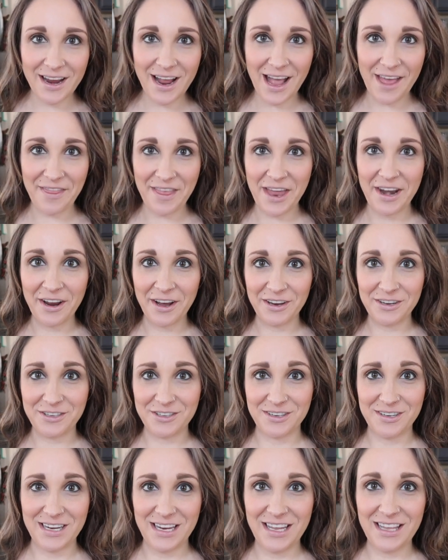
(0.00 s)
and then
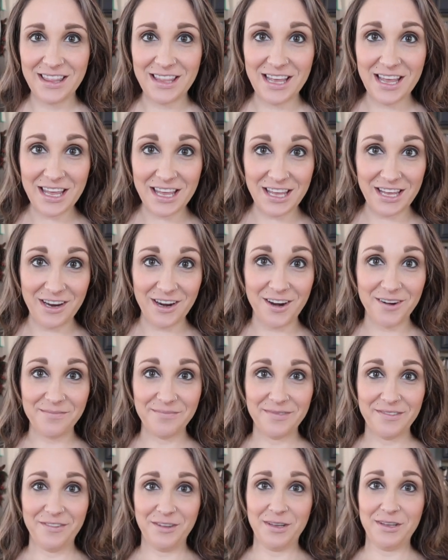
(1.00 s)
underneath here,
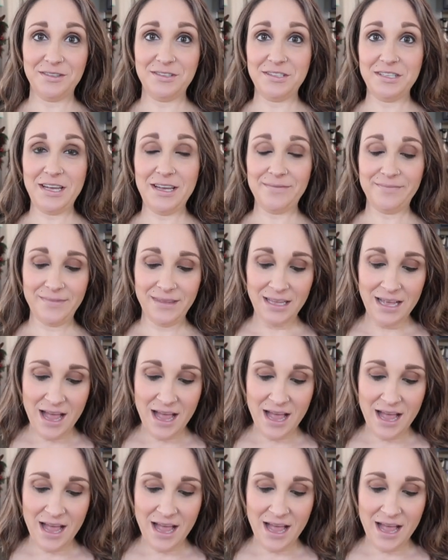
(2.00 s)
you can see.